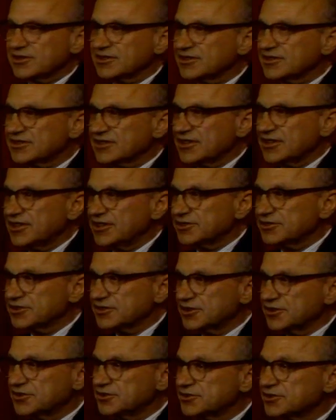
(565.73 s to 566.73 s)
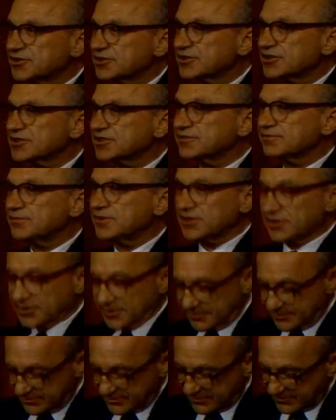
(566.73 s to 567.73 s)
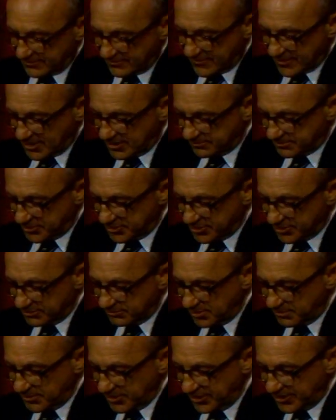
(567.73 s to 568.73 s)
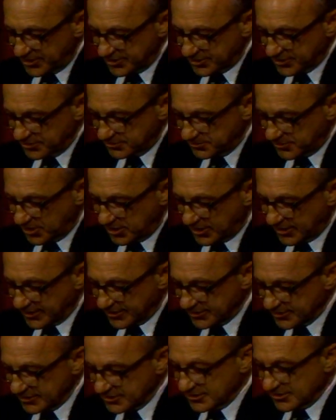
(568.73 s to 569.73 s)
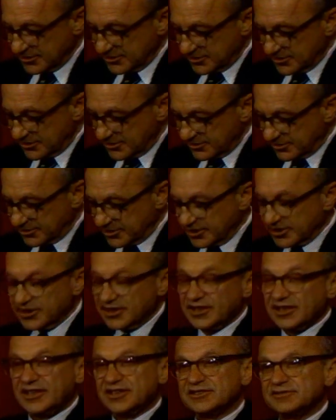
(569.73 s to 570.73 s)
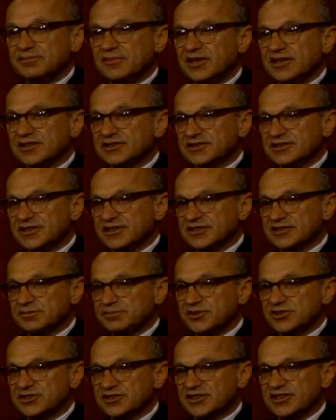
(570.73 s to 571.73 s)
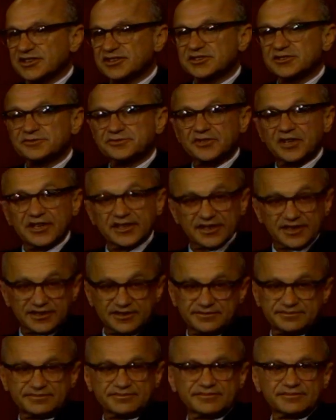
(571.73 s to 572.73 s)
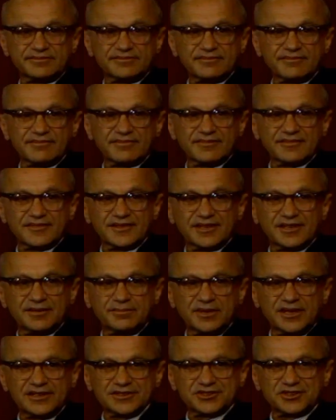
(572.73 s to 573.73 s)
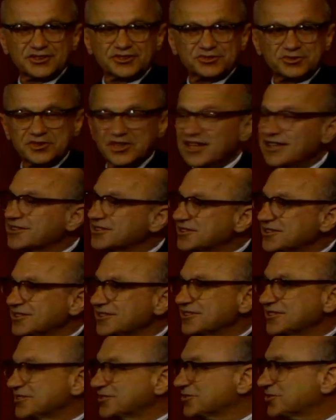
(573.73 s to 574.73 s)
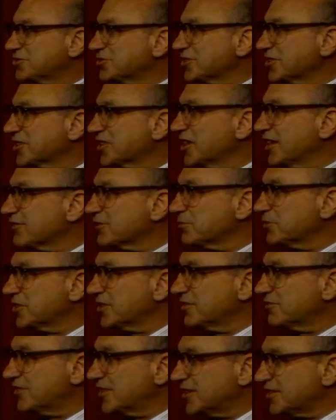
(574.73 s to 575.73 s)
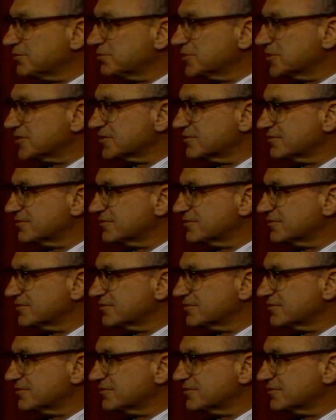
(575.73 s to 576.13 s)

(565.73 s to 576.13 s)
is that here is a new source of money. And presumably, this is why organized medicine has been schizophrenic about the trend toward government involvement.